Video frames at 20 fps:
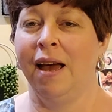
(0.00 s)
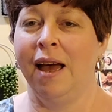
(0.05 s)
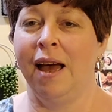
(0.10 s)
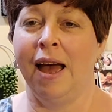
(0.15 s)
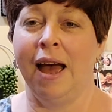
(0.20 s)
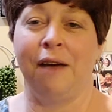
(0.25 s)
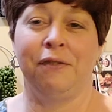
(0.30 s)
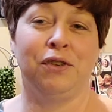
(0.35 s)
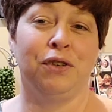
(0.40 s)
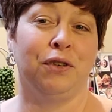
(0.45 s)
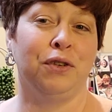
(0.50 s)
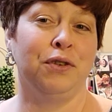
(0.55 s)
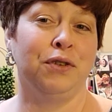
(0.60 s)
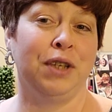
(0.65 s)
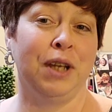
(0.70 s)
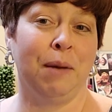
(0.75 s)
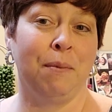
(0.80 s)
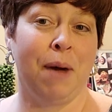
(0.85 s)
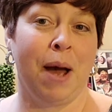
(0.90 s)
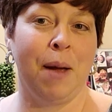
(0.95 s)
After
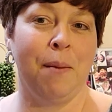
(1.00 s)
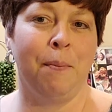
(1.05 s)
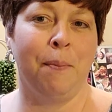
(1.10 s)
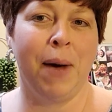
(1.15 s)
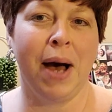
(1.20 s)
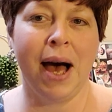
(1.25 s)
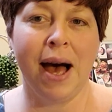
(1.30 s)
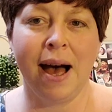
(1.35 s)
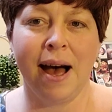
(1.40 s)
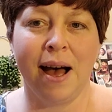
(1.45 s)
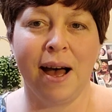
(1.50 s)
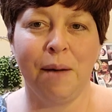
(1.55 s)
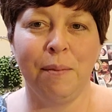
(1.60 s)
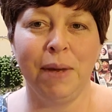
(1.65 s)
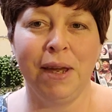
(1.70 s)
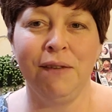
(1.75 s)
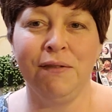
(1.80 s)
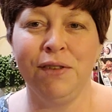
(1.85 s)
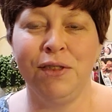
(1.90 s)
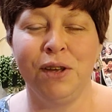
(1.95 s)
losing my mom,
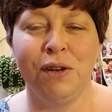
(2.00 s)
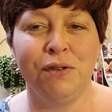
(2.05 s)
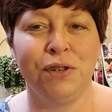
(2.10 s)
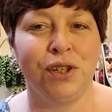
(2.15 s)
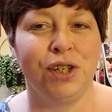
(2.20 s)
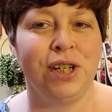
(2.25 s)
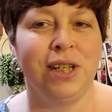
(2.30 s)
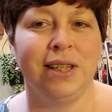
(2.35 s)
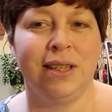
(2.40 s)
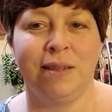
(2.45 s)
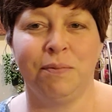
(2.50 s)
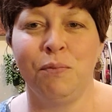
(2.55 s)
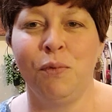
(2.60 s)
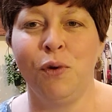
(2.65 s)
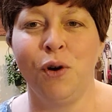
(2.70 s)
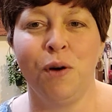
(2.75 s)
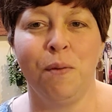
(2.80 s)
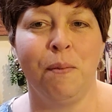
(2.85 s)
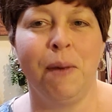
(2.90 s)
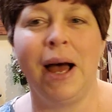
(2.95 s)
even though she's
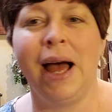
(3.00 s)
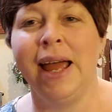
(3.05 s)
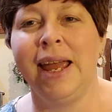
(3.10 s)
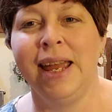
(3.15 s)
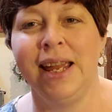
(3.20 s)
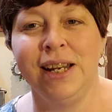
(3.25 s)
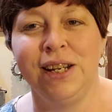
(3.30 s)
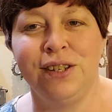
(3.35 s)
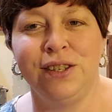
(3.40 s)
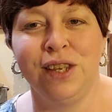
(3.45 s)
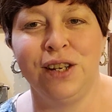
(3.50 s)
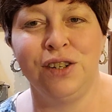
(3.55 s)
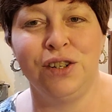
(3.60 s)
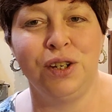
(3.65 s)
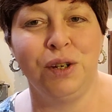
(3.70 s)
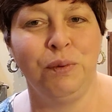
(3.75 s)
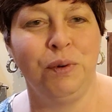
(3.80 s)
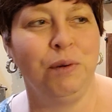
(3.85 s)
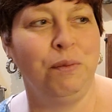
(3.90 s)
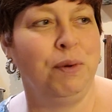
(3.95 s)
more my age than
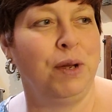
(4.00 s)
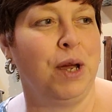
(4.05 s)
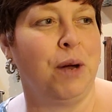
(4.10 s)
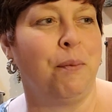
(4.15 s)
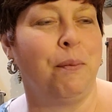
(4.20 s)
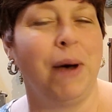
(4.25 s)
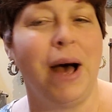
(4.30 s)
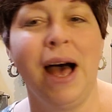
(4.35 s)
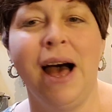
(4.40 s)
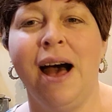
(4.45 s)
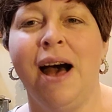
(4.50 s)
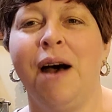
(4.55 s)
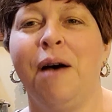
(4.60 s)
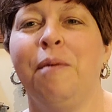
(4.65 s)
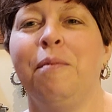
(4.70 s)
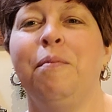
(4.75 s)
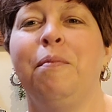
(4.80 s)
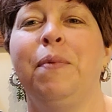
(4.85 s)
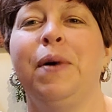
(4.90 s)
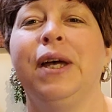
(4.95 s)
she would be a
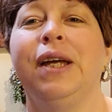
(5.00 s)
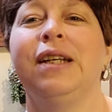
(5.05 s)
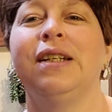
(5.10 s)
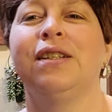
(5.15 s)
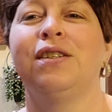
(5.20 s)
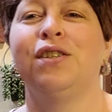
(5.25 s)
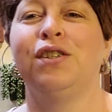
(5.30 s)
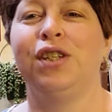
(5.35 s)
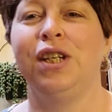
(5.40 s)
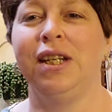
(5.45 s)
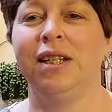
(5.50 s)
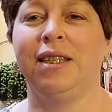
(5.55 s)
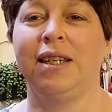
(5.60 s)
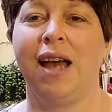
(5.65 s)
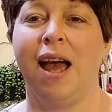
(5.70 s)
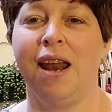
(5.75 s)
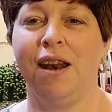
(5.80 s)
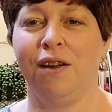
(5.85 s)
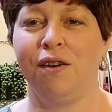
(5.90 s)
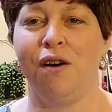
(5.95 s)
mom, but she's
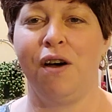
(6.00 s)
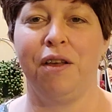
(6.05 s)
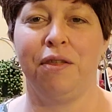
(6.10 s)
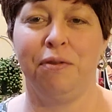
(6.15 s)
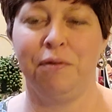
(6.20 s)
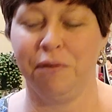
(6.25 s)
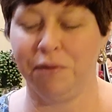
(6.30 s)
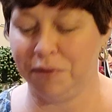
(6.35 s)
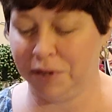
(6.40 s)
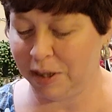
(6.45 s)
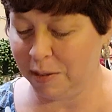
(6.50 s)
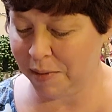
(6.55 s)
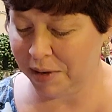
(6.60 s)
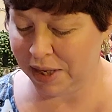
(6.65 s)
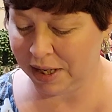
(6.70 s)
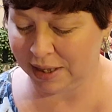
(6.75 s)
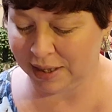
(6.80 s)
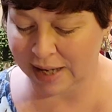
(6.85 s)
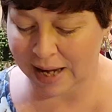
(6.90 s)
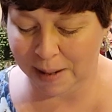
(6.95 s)
kind of gone through some of the
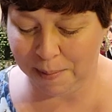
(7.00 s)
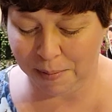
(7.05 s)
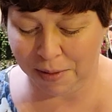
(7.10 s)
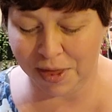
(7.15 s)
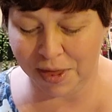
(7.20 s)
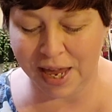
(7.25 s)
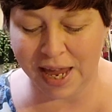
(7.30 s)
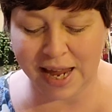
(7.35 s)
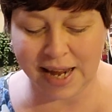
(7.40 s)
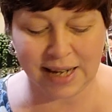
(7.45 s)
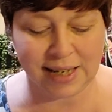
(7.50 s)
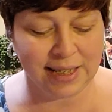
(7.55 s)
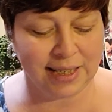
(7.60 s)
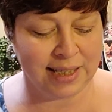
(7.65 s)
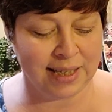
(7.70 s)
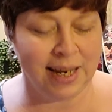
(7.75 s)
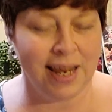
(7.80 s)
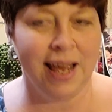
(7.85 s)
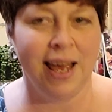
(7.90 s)
same things.